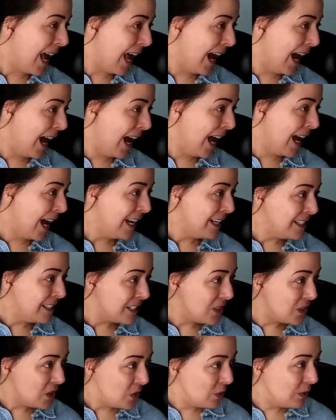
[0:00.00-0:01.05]
and
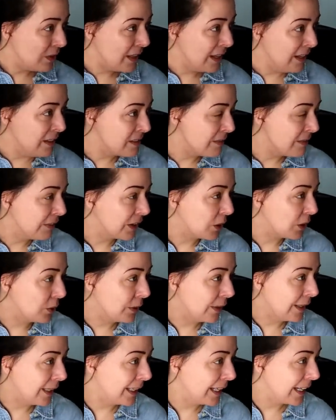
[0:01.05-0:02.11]
two things of
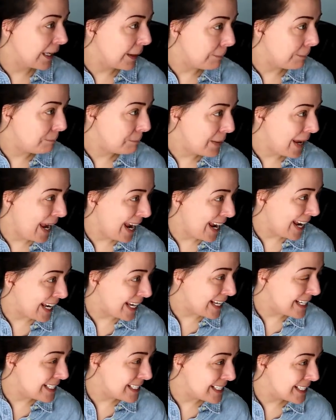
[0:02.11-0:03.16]
acrylic
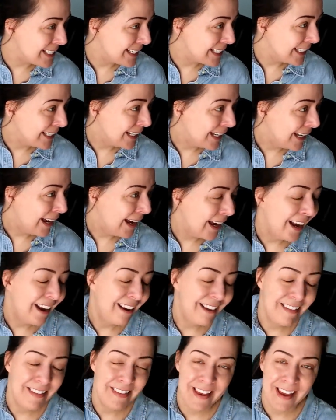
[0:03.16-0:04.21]
paint.
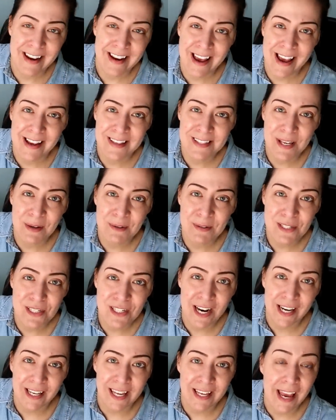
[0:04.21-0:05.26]
And then as I was
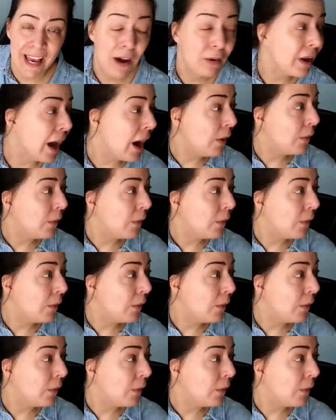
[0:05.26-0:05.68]
checking out,